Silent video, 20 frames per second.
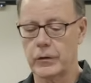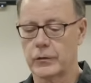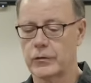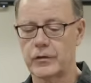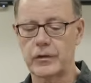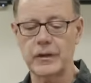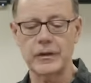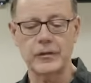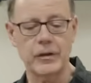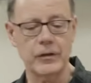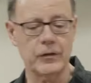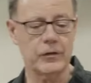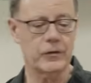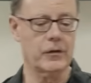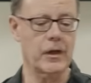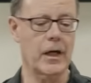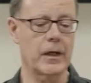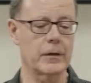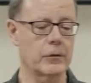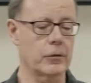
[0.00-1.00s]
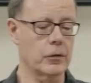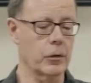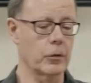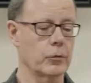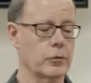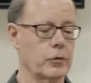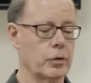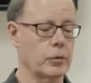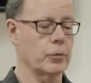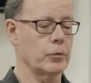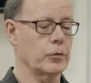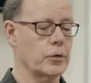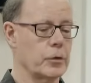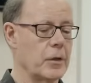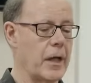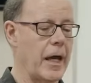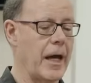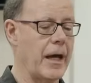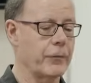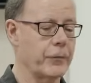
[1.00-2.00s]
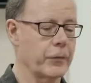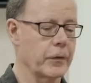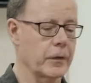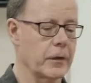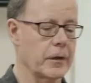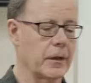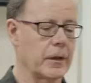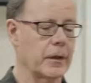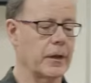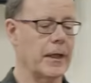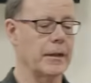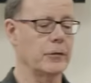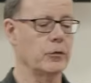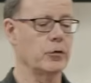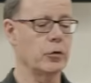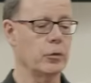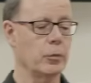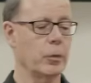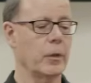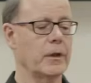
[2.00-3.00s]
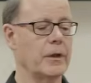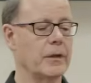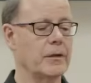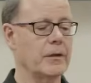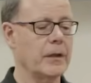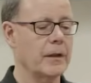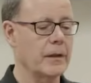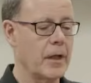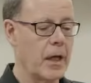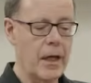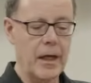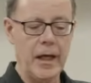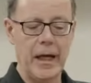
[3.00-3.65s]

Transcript: C. T. Studd go to Africa and do what he did